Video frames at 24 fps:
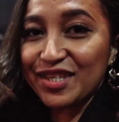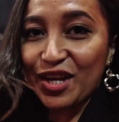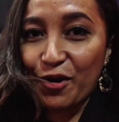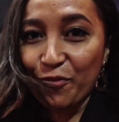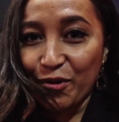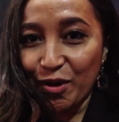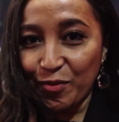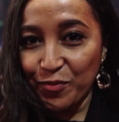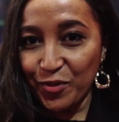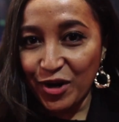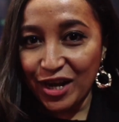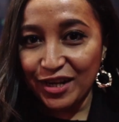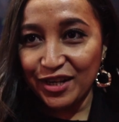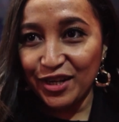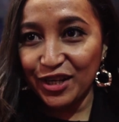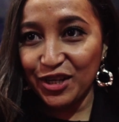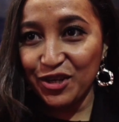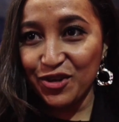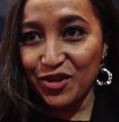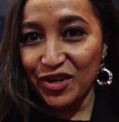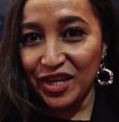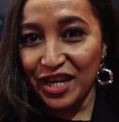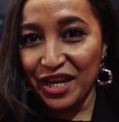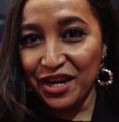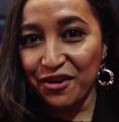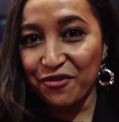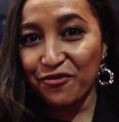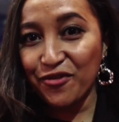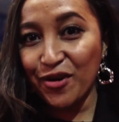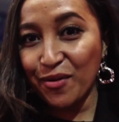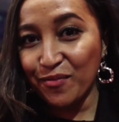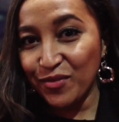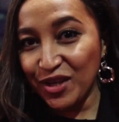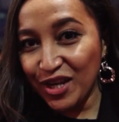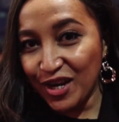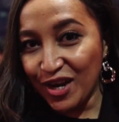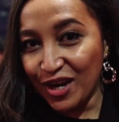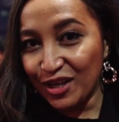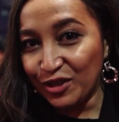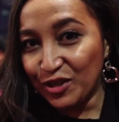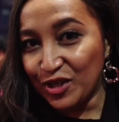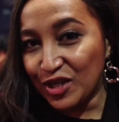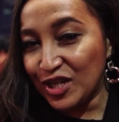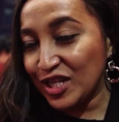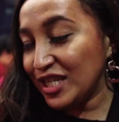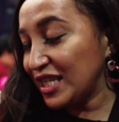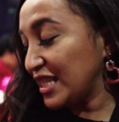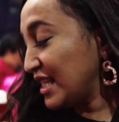our product unique from the
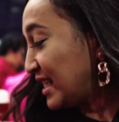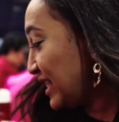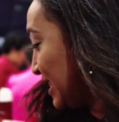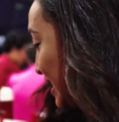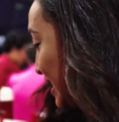others is